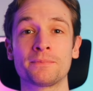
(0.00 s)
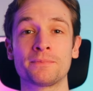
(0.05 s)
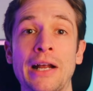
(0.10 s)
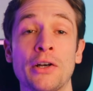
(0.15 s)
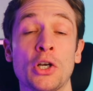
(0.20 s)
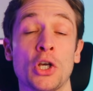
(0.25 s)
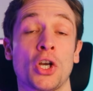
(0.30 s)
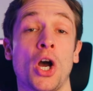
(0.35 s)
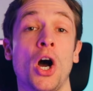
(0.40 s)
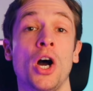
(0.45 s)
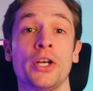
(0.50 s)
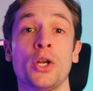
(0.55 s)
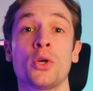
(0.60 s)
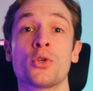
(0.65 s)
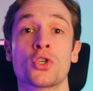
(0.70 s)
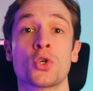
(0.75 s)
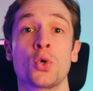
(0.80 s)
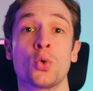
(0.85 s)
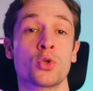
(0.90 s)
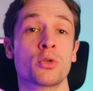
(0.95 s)
And look, I know
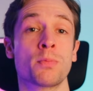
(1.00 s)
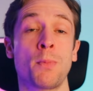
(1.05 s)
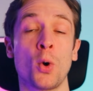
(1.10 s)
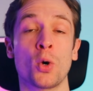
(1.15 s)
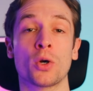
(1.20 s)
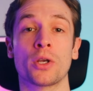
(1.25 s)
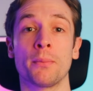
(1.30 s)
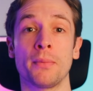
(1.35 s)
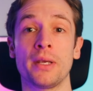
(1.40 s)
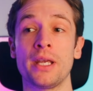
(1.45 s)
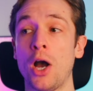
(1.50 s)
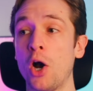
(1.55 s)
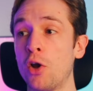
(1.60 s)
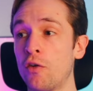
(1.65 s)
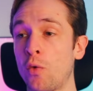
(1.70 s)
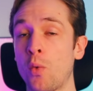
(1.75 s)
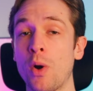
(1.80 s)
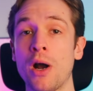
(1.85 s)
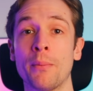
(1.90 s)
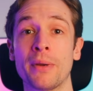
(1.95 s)
school sport can be
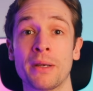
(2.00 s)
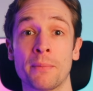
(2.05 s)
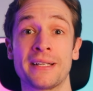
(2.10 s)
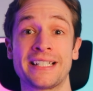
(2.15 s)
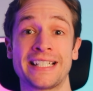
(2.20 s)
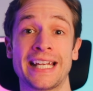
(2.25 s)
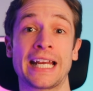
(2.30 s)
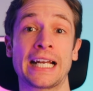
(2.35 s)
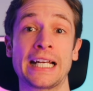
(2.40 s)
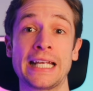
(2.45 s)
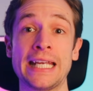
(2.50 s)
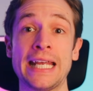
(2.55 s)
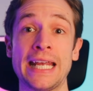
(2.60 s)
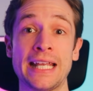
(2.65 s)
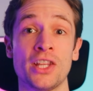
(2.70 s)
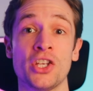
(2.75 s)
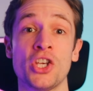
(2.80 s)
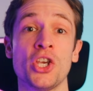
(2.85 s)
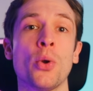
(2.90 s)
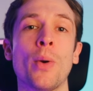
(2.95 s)
overwhelming, particularly
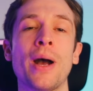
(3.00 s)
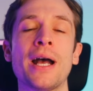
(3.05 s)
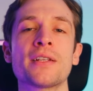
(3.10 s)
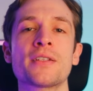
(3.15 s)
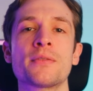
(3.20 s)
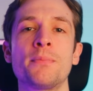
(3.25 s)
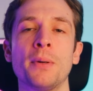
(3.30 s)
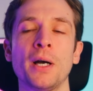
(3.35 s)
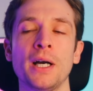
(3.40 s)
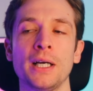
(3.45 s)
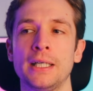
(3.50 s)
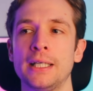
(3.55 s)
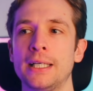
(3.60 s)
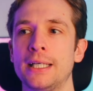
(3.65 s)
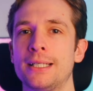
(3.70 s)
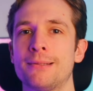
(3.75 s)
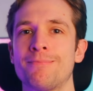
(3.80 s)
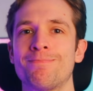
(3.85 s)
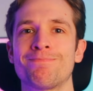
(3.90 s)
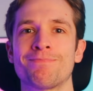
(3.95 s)
in the US, but
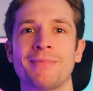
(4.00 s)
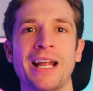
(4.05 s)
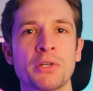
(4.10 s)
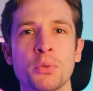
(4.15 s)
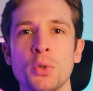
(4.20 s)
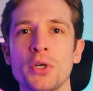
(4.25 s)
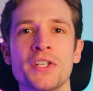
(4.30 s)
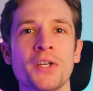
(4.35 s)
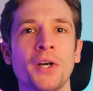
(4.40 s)
that's what you